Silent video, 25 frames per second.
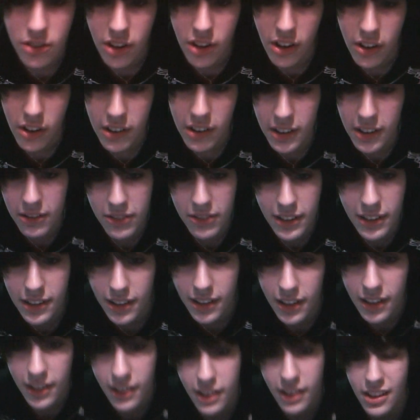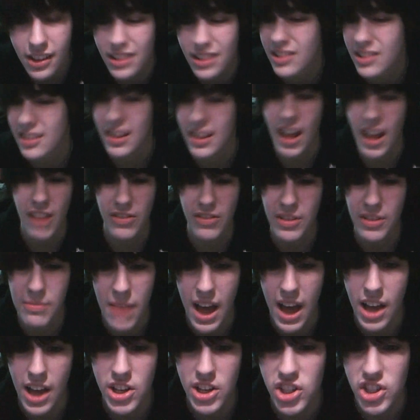showed. If it didn't, you'll just have to
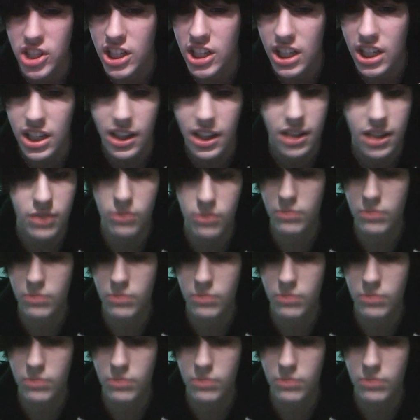imagine it.